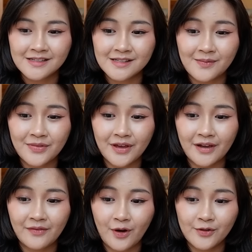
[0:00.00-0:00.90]
something
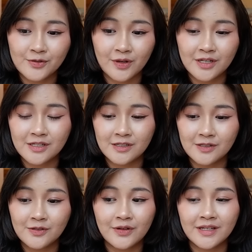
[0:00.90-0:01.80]
I've always wanted to
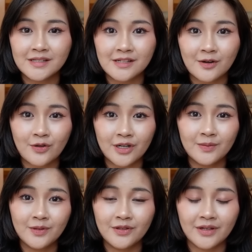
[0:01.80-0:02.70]
do, and it's
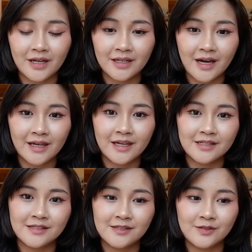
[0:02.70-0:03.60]
incredible that I
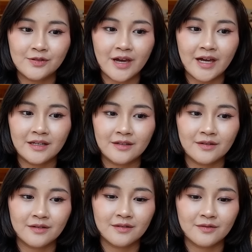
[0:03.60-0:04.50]
get to do that
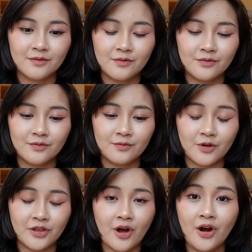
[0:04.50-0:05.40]

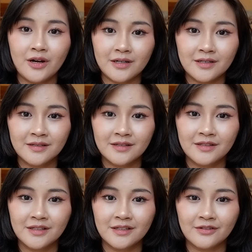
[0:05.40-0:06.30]
with art,
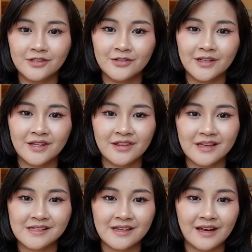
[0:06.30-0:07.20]
you know, doing the
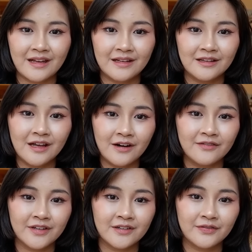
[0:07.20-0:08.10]
things that I
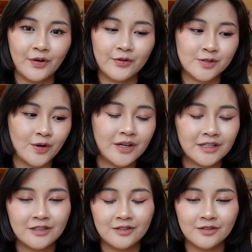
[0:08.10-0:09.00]
love and have always wanted
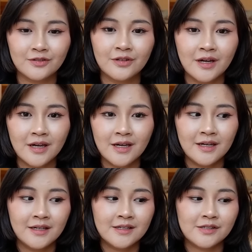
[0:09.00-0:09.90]
to do.
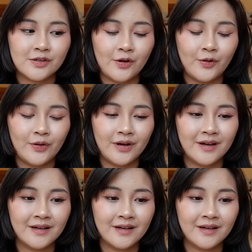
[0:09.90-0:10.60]
So